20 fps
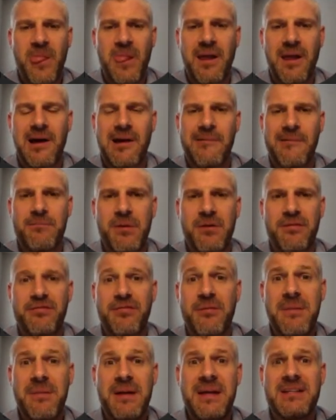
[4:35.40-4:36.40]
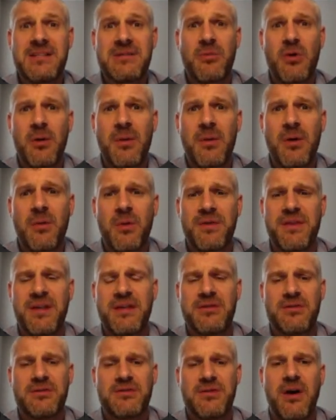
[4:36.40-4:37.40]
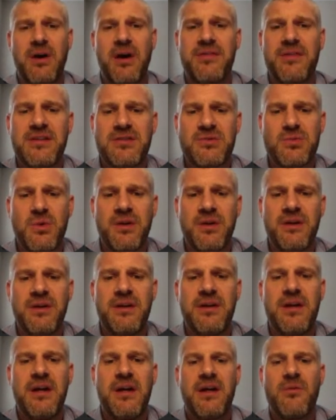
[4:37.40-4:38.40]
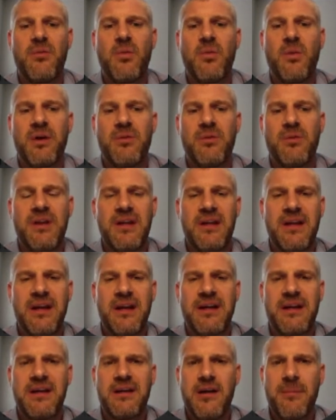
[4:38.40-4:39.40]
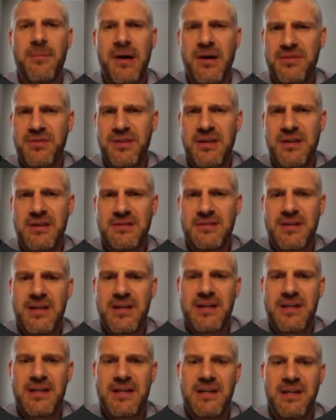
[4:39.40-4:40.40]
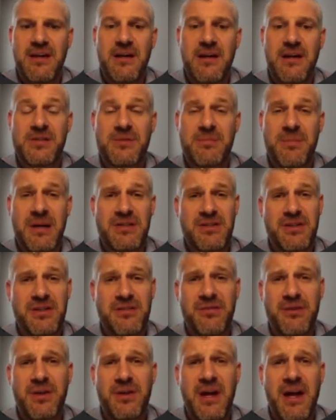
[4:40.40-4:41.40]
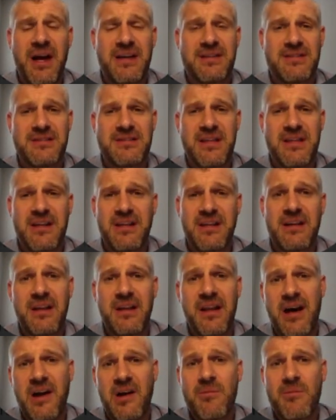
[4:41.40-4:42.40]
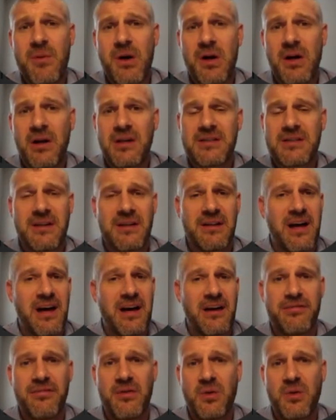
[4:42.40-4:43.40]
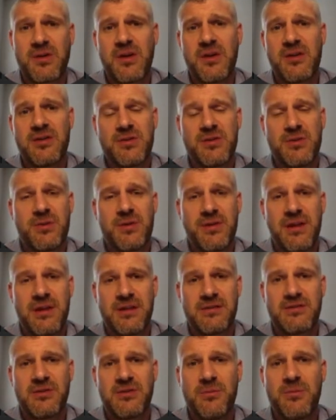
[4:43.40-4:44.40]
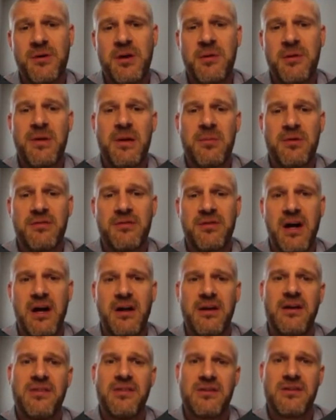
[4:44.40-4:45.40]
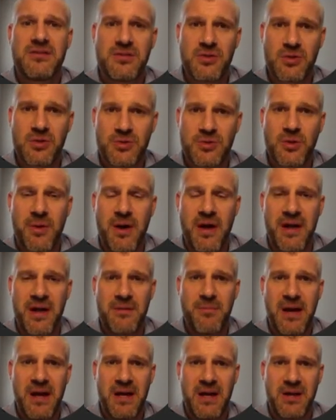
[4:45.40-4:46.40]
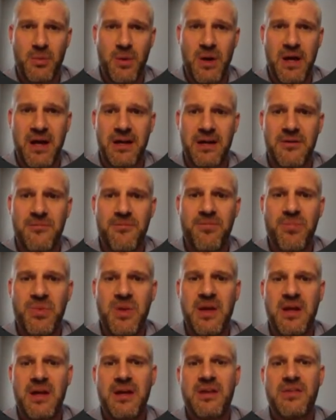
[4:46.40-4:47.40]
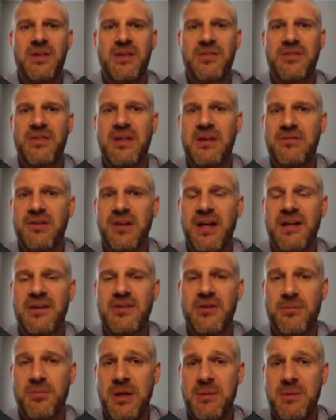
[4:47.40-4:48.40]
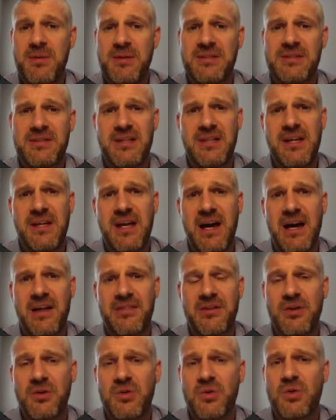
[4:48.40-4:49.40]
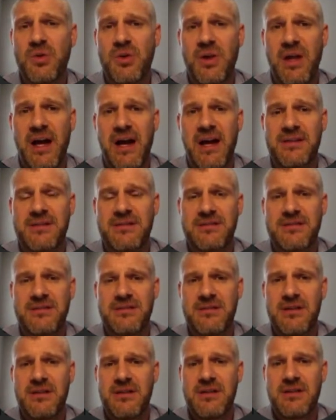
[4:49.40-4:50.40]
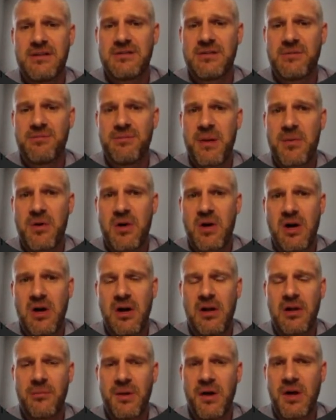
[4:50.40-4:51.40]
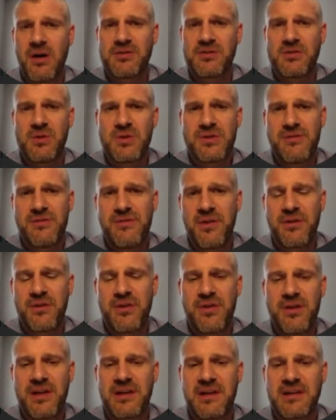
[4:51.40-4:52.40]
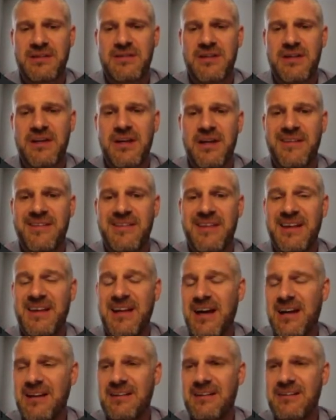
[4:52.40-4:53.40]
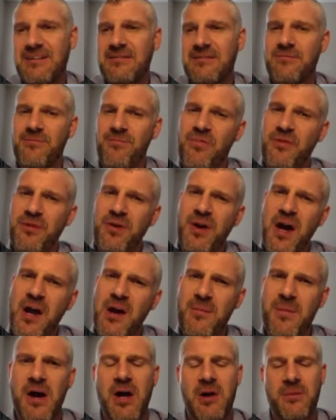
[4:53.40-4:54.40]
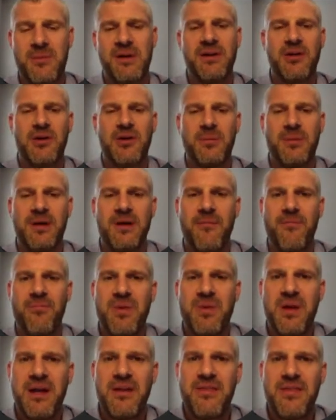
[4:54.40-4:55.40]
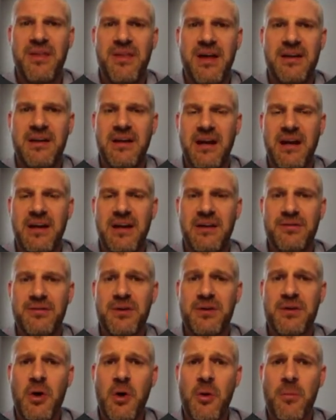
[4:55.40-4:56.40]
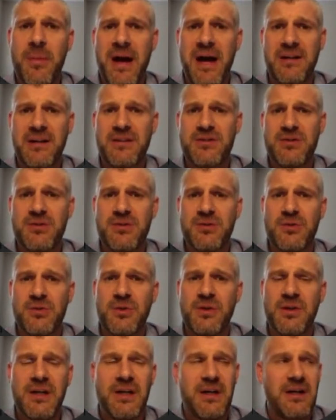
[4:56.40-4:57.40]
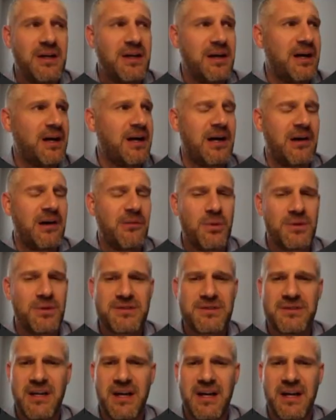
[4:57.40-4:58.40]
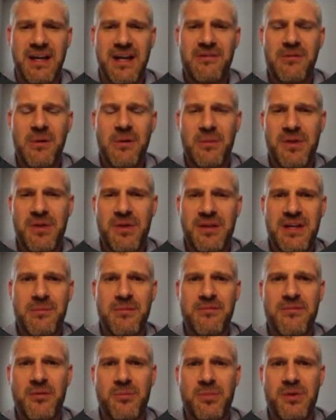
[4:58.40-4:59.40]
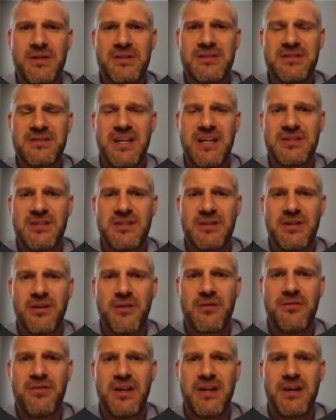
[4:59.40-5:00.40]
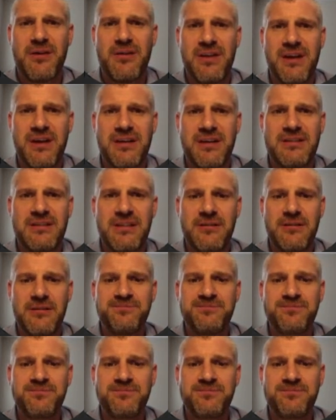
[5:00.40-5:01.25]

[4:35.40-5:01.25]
but for me, it's more about what they do. So on this one, what I really like about these, especially for you guys, is that in a lot of markets, a lot of folks aren't doing this. So many people have gotten on the social bandwagon that they've let the PPC ad, the Google ads, some people call them, and all sorts of other things, they kind of forgot about them a little bit. And then if you go back to I can't remember the name of the presentation of the video that I did.